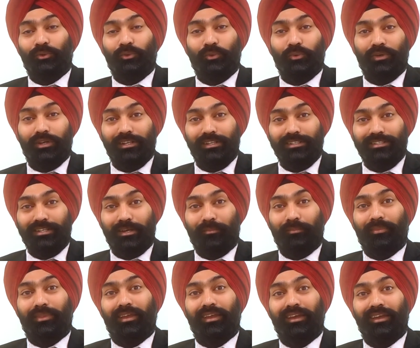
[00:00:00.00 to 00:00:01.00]
did
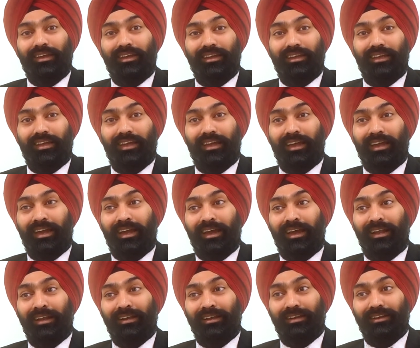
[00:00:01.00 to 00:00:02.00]
something
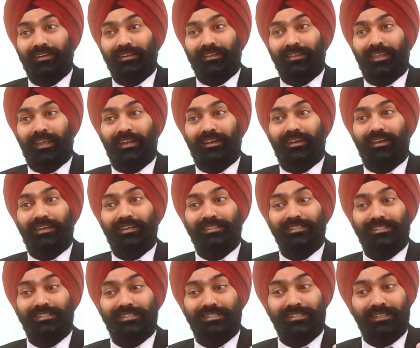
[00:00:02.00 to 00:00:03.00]
and that
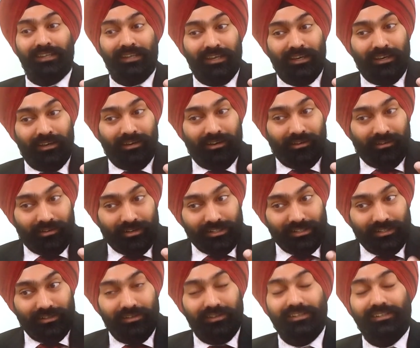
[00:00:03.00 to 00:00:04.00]
has
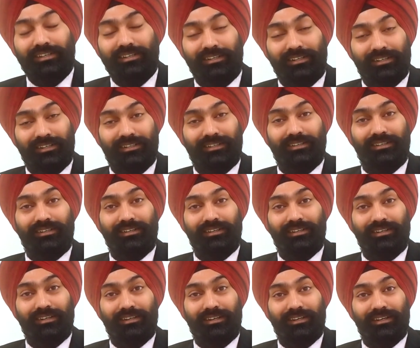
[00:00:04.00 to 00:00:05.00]
resulted
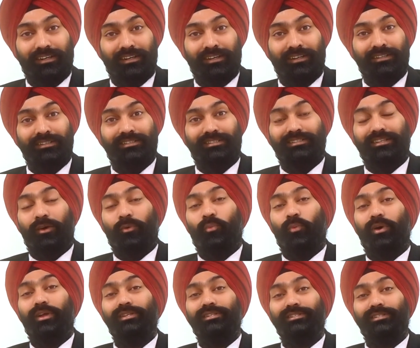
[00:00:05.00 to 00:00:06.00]
in
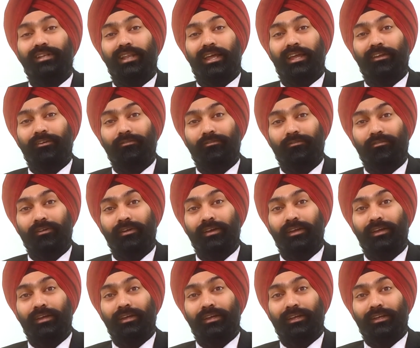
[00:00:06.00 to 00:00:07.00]
someone's life
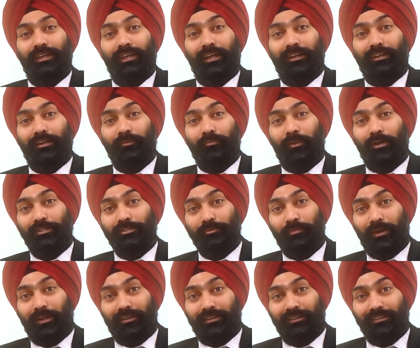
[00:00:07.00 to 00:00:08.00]
getting much
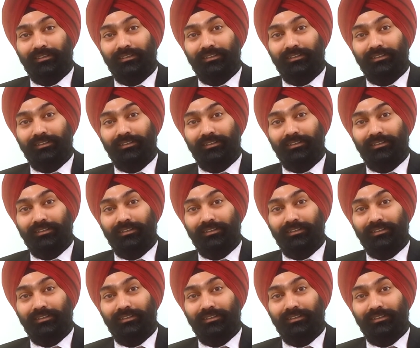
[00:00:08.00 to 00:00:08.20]
better.